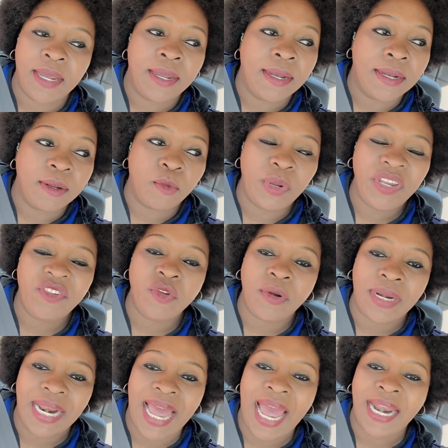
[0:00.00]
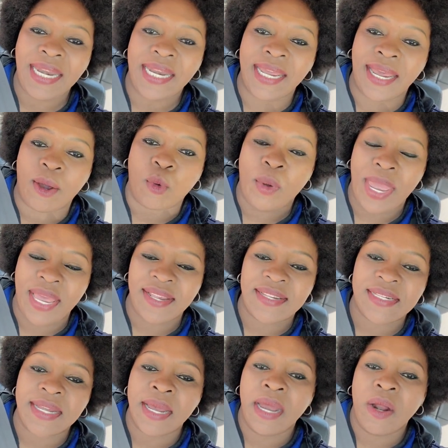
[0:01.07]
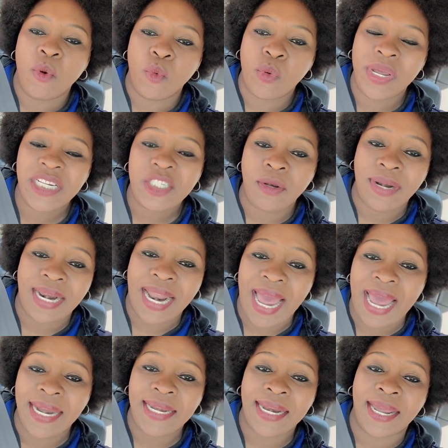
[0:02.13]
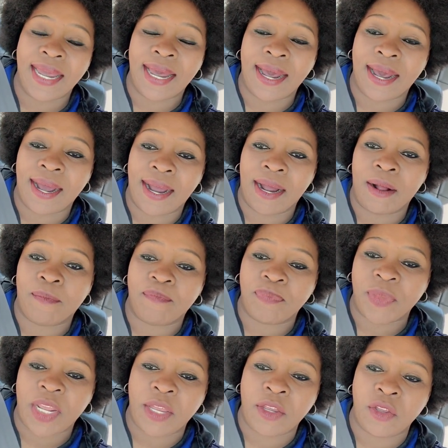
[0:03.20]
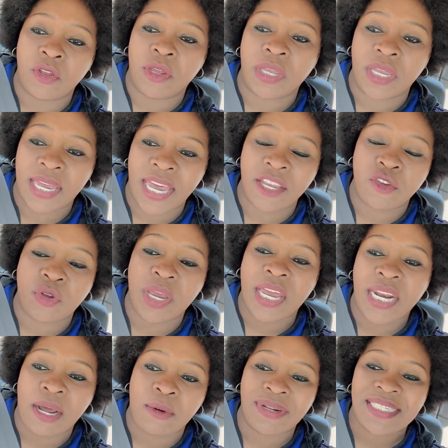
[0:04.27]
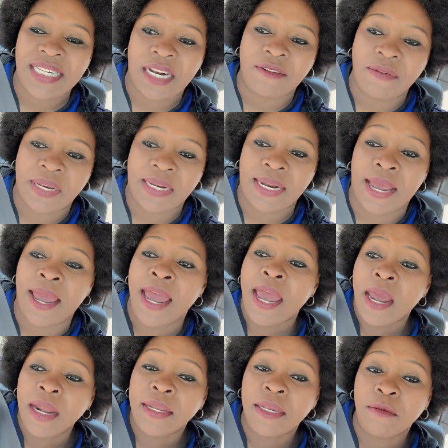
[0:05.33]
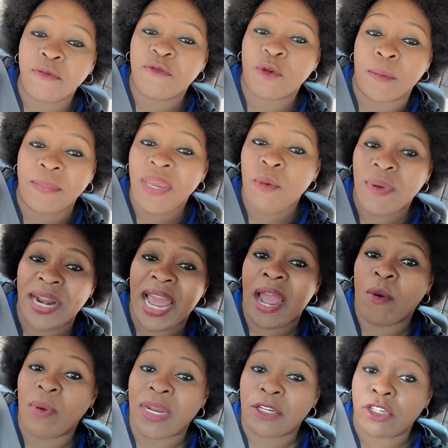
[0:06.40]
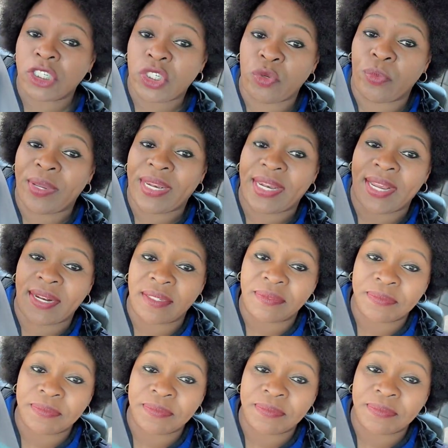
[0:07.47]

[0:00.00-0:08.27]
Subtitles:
We should learn their ways. We should learn their educate ourselves in there. For me, when I went to Sweden,